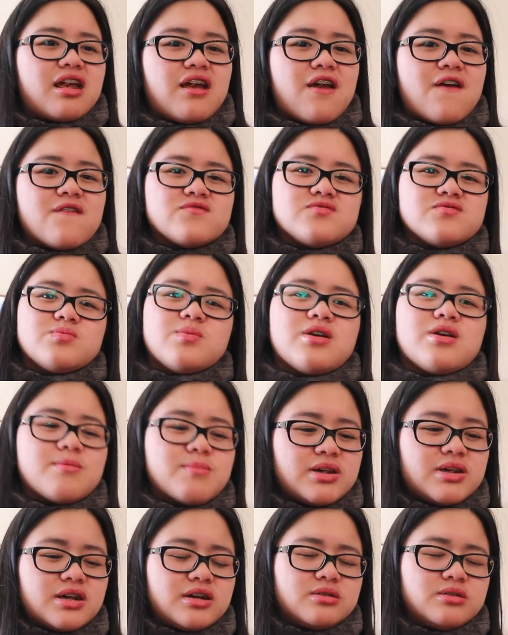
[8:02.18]
everywhere
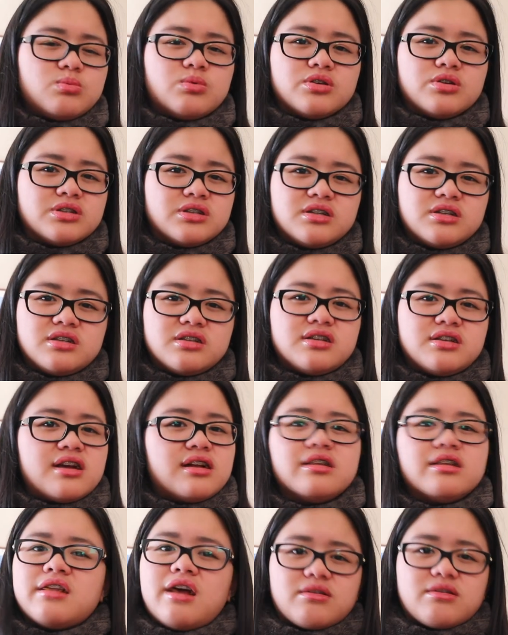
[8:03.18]
because we're
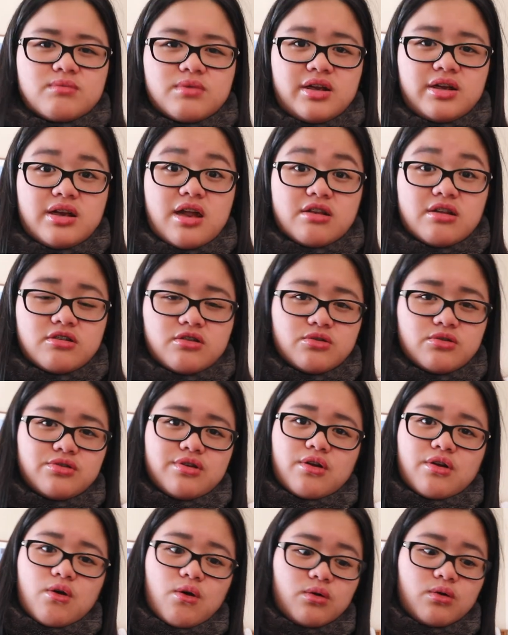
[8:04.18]
still not really that used
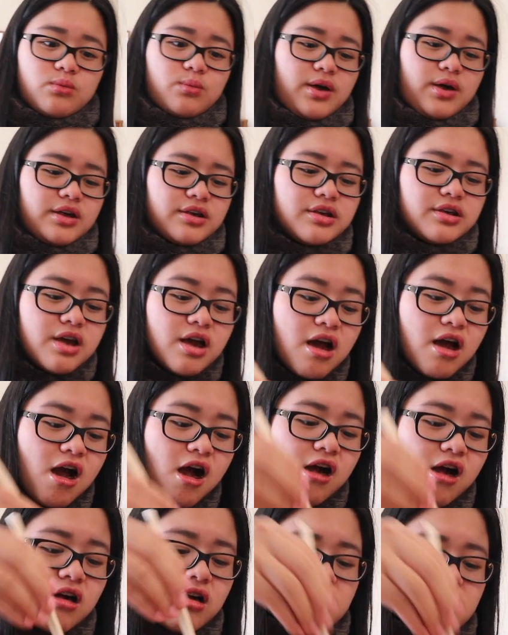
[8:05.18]
to the cold weather.
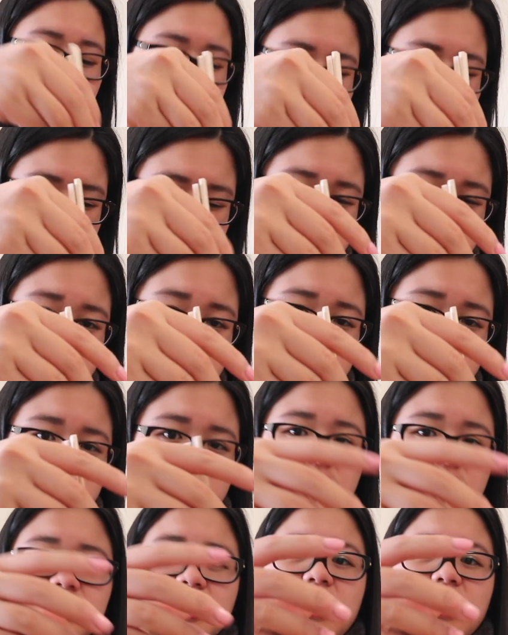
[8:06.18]

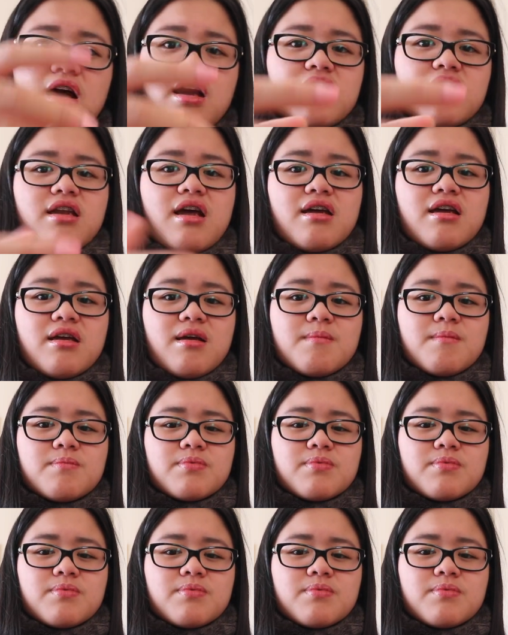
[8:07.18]
So yeah, and I am